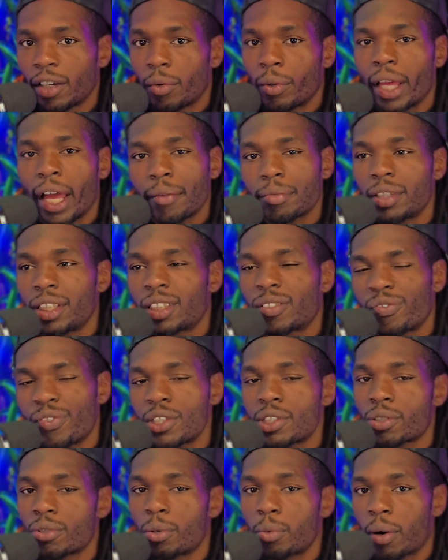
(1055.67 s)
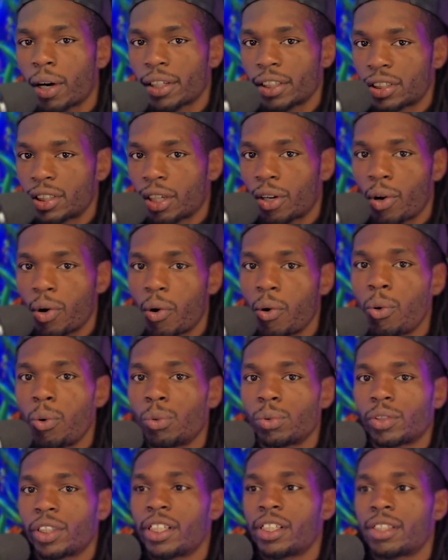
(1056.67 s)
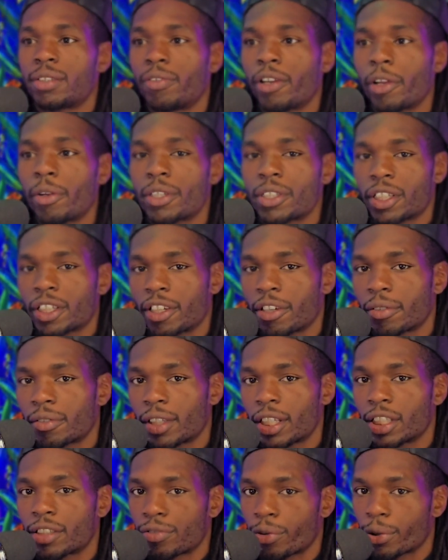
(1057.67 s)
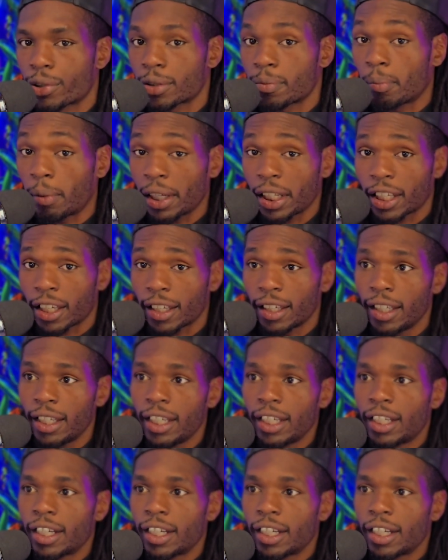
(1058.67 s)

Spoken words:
We have these physical wallets that hold these very secure things for us, money.